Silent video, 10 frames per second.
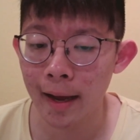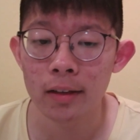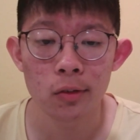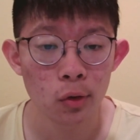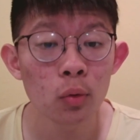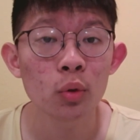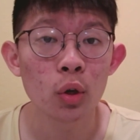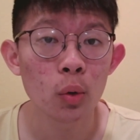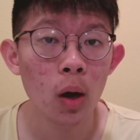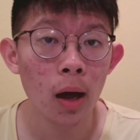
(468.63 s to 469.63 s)
I don't
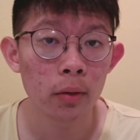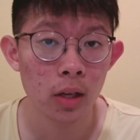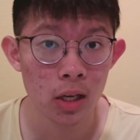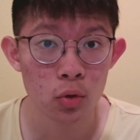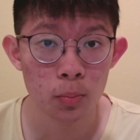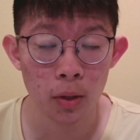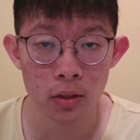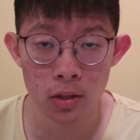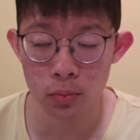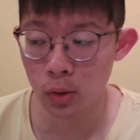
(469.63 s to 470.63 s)
know how the Android
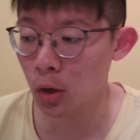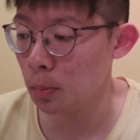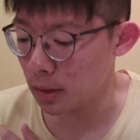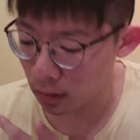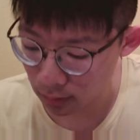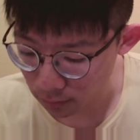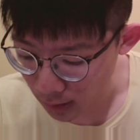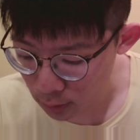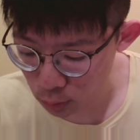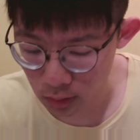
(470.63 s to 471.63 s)
process will go because
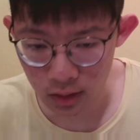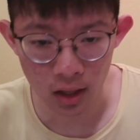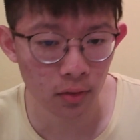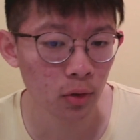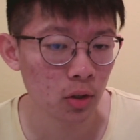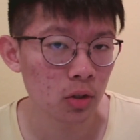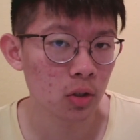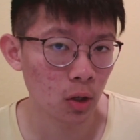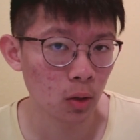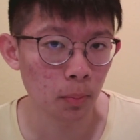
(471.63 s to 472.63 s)
I've actually never
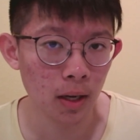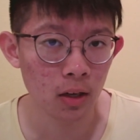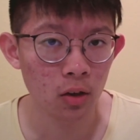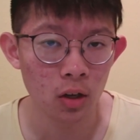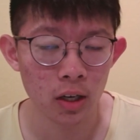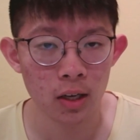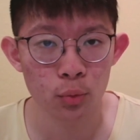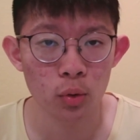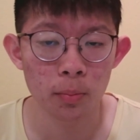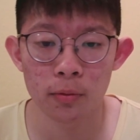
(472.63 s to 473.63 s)
installed a beta on
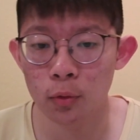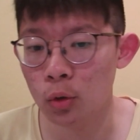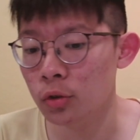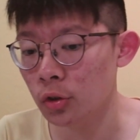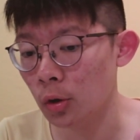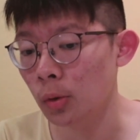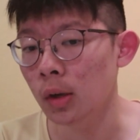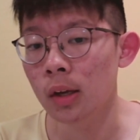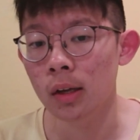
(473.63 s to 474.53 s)
Android before, so